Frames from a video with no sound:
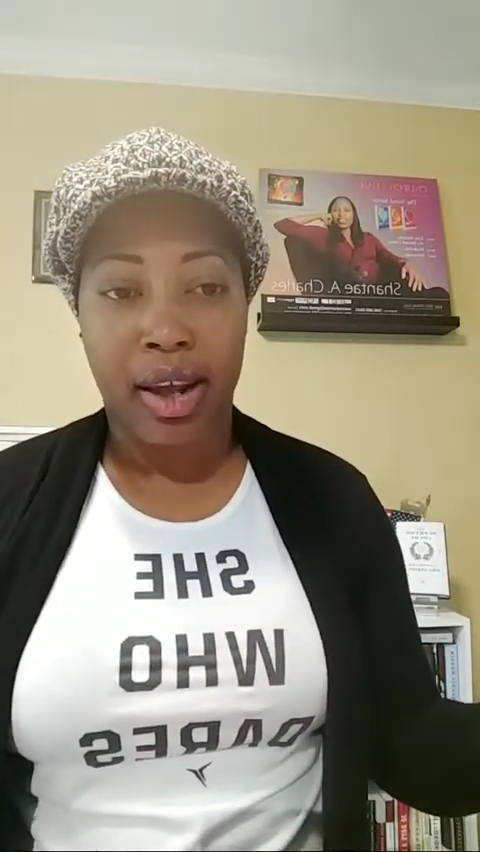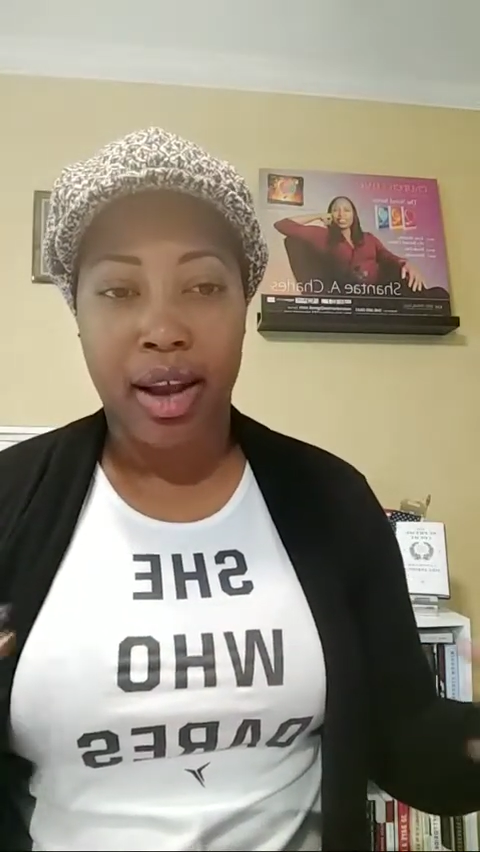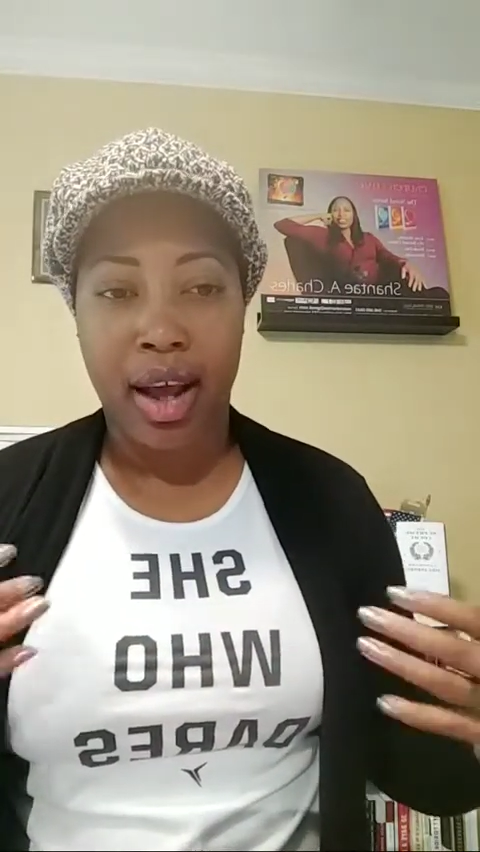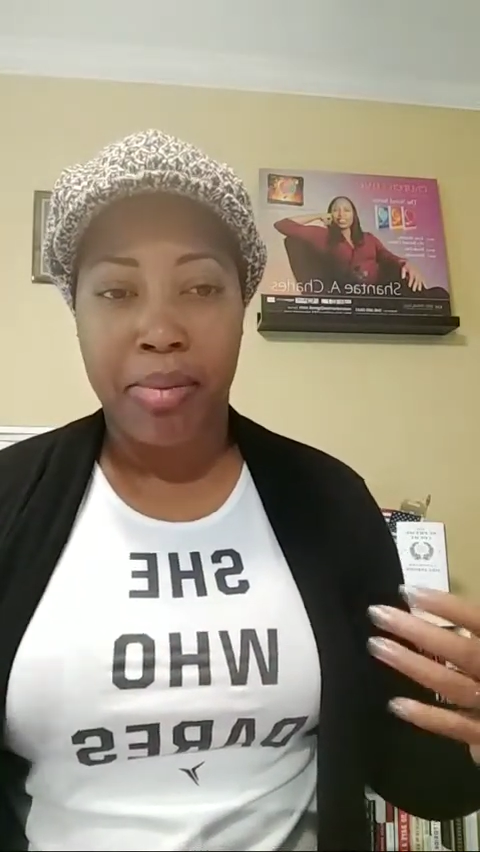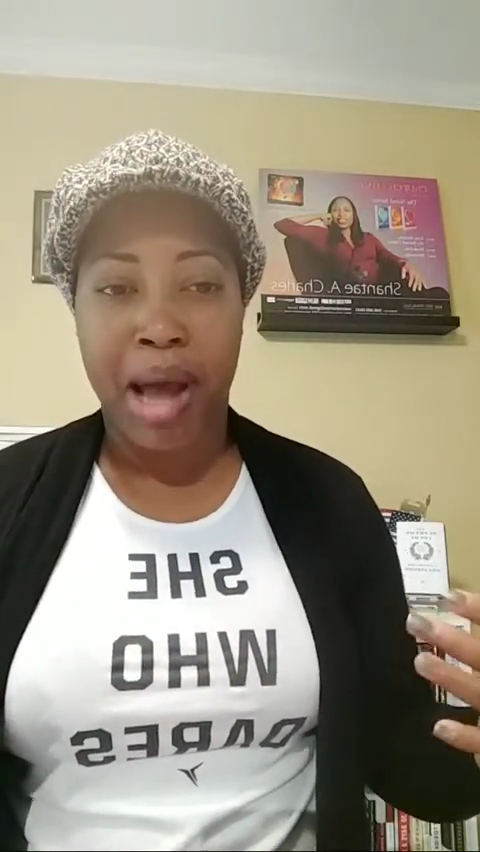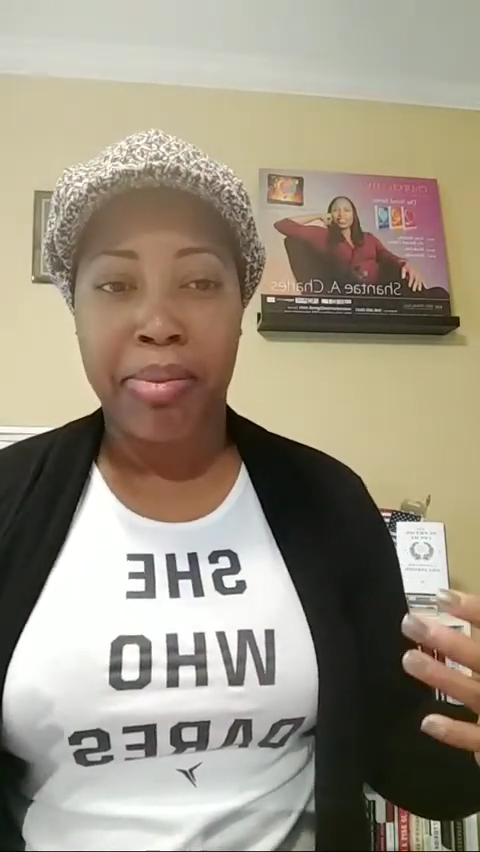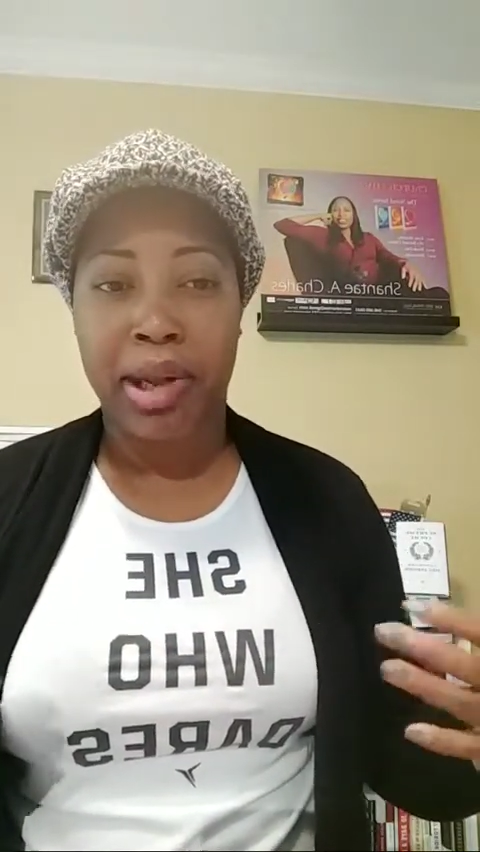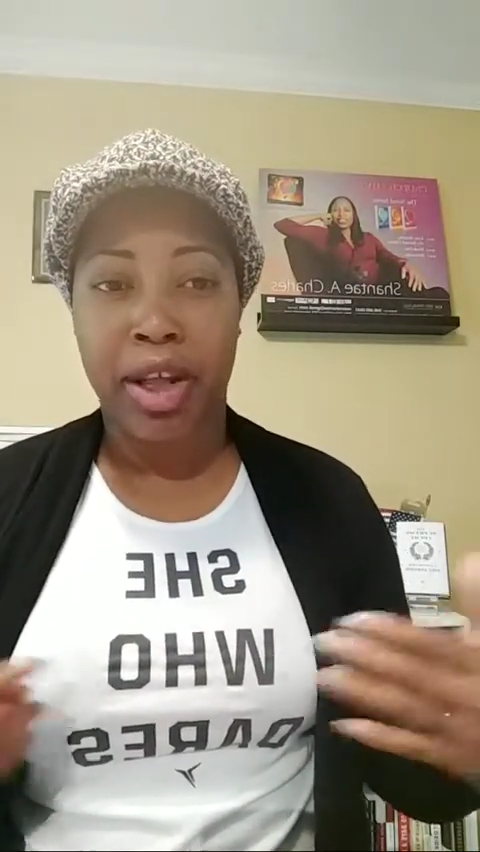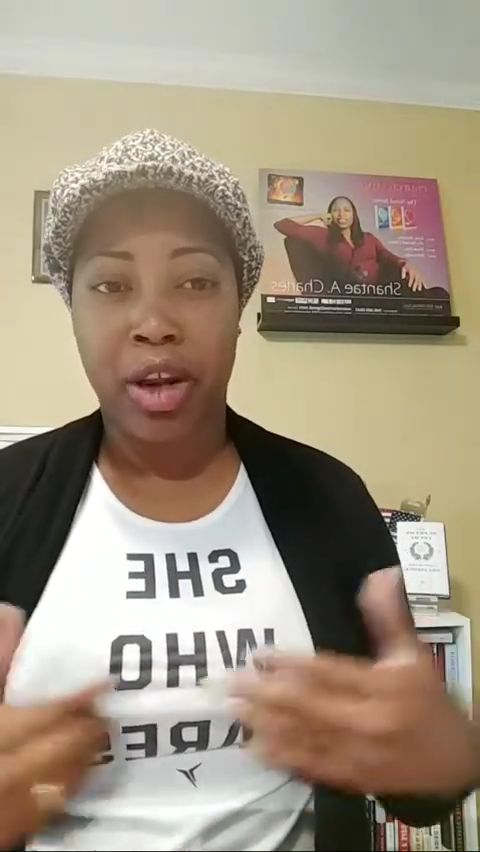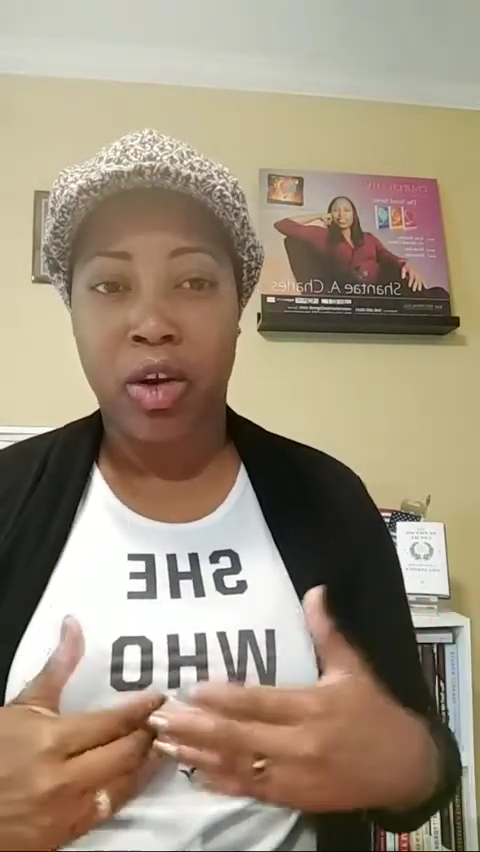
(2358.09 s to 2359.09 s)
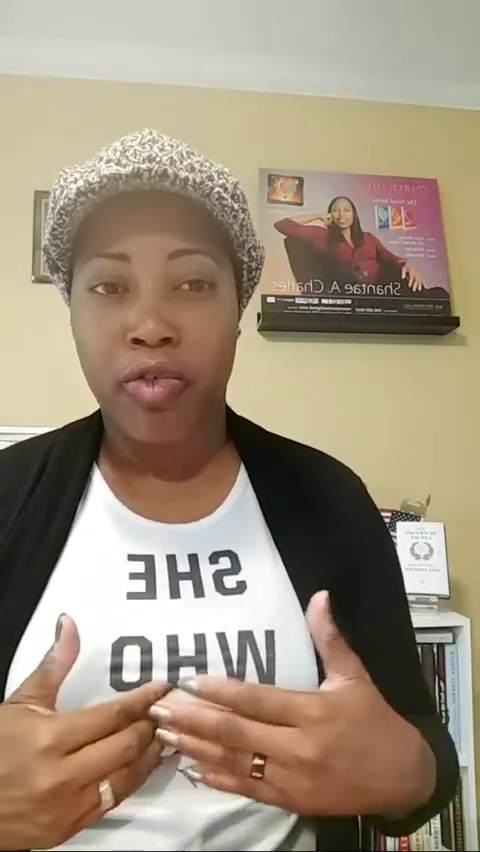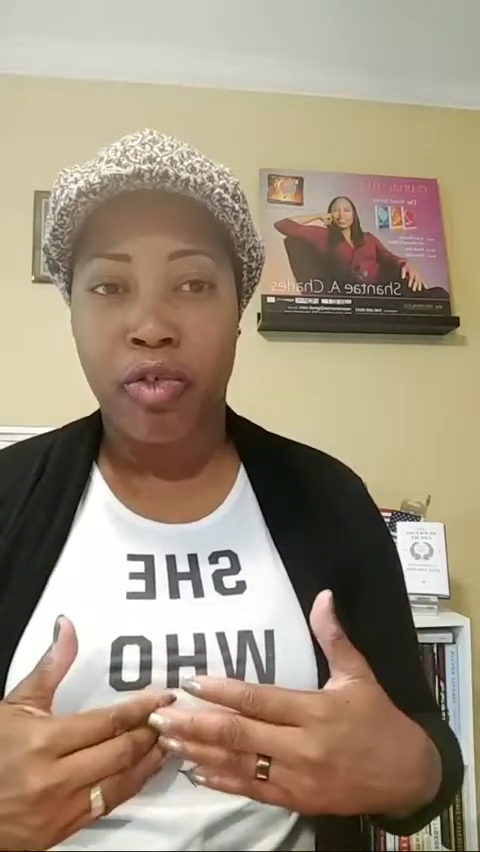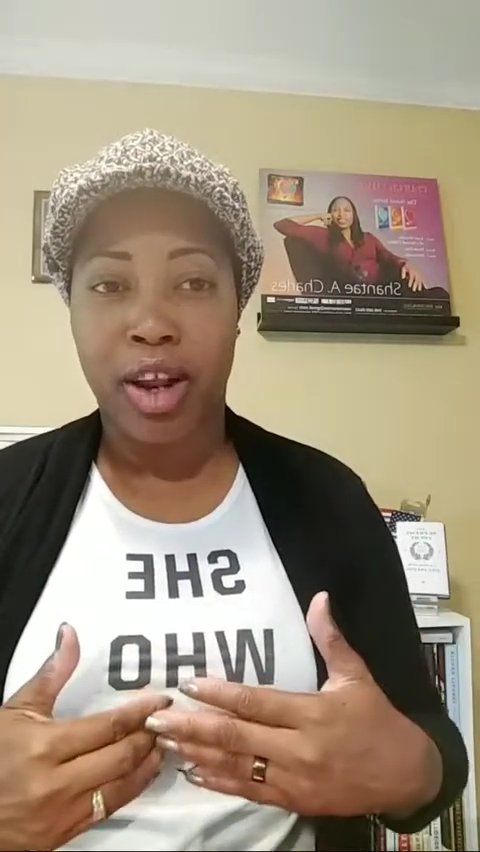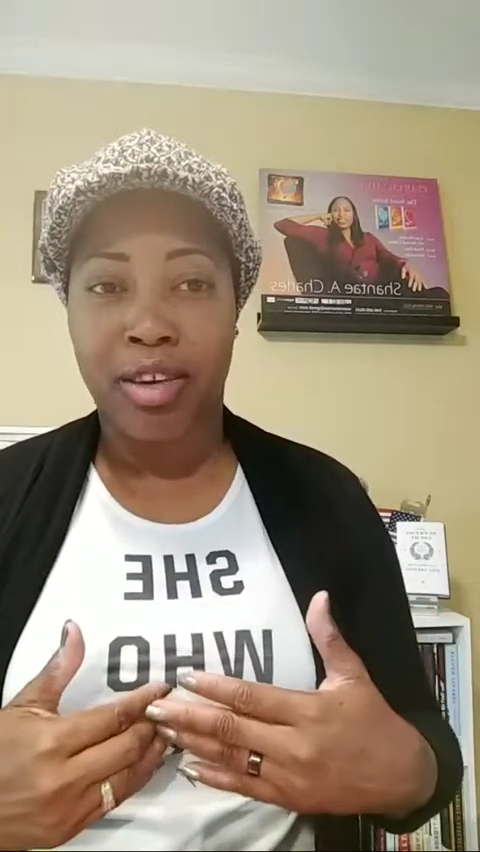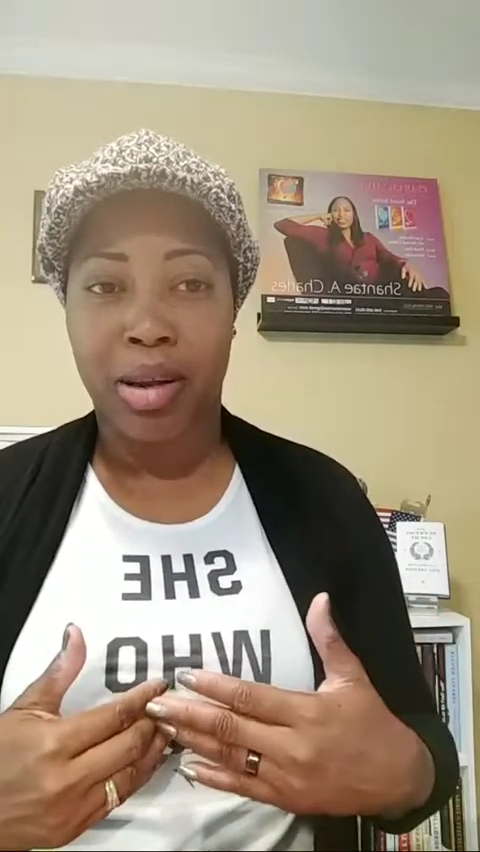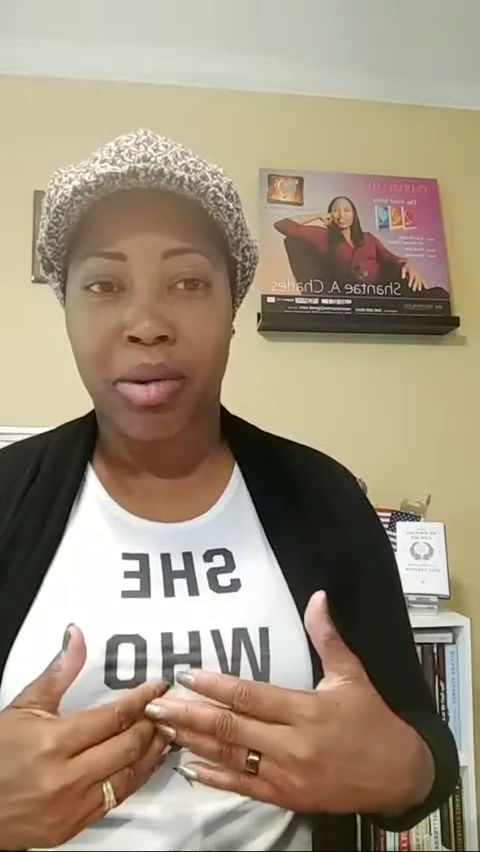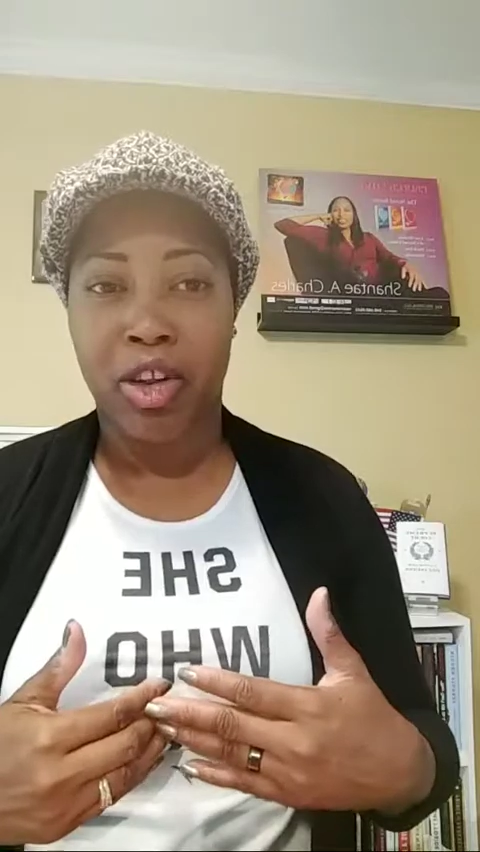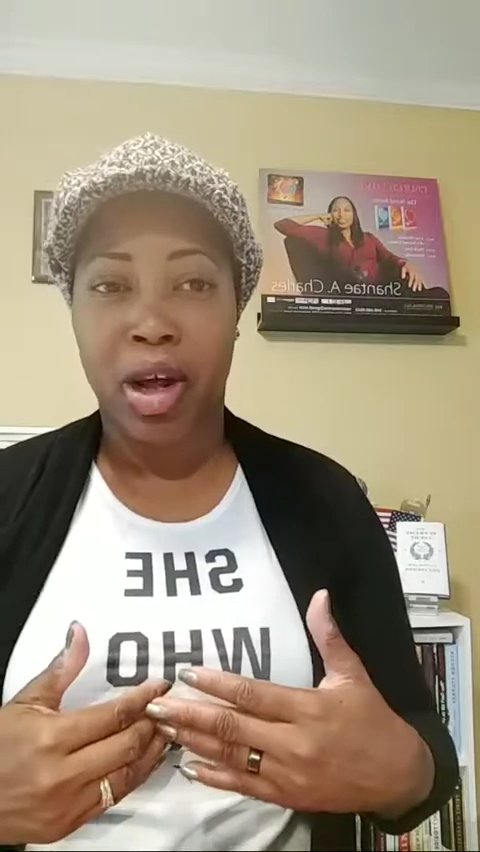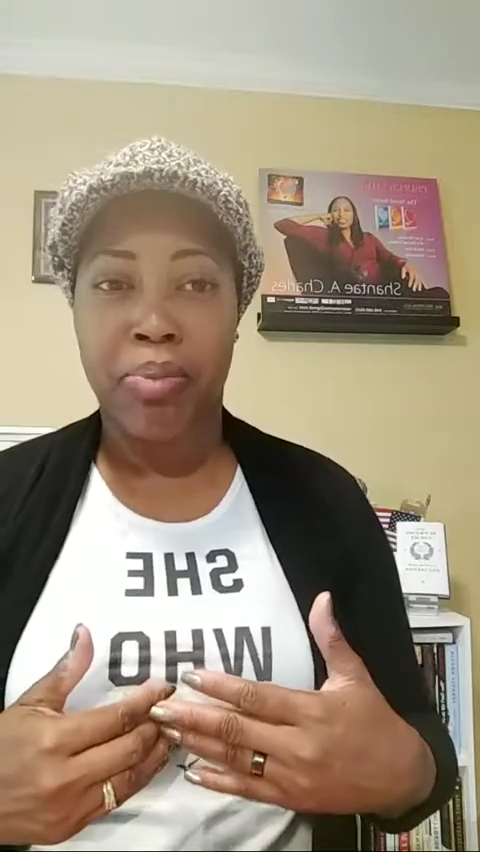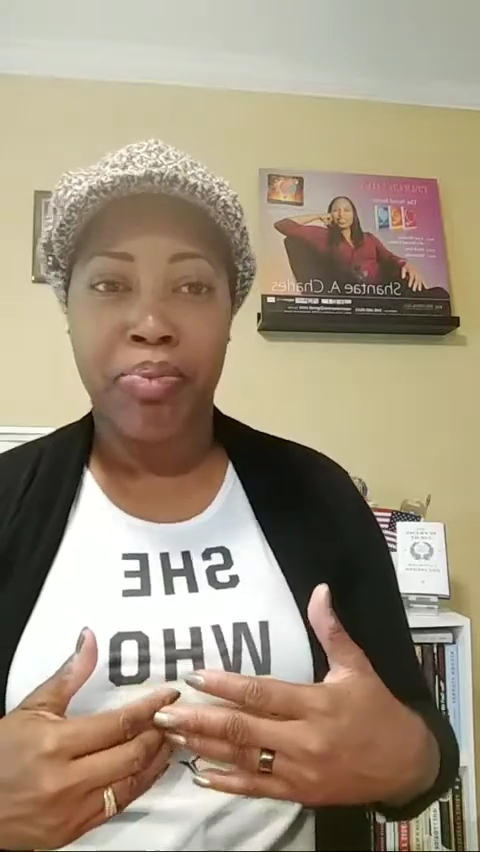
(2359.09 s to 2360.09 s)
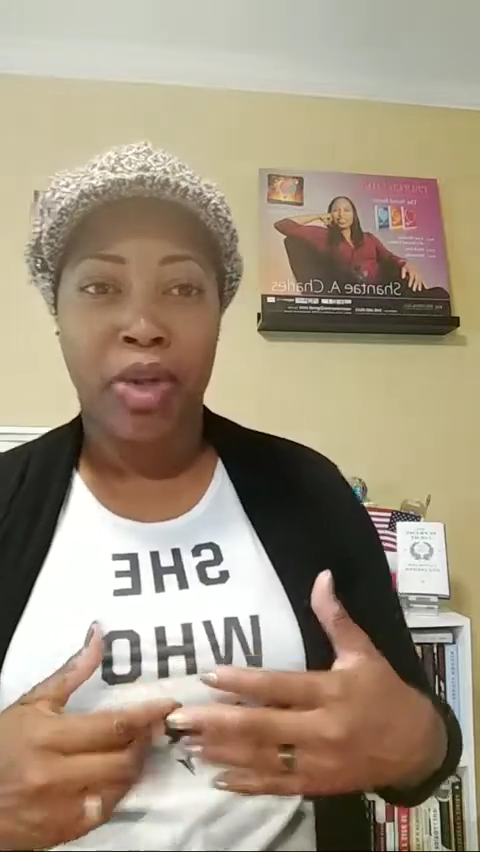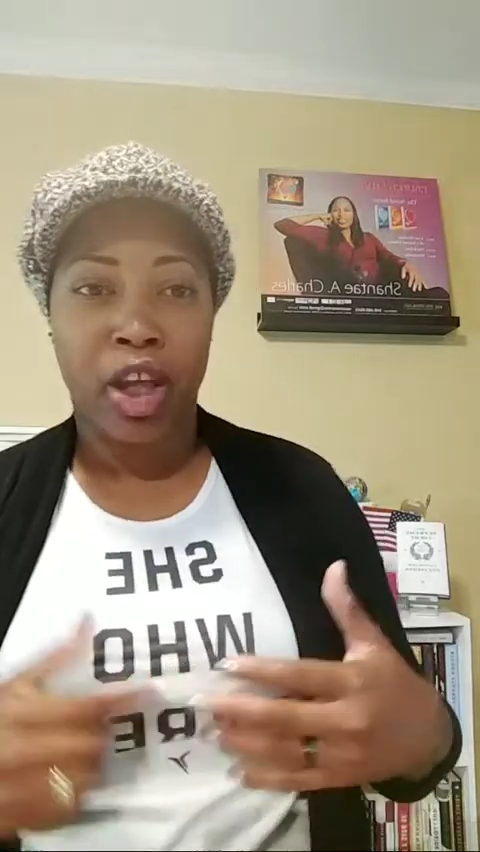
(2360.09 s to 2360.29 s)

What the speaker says: A lot of my millennial friends, some of them,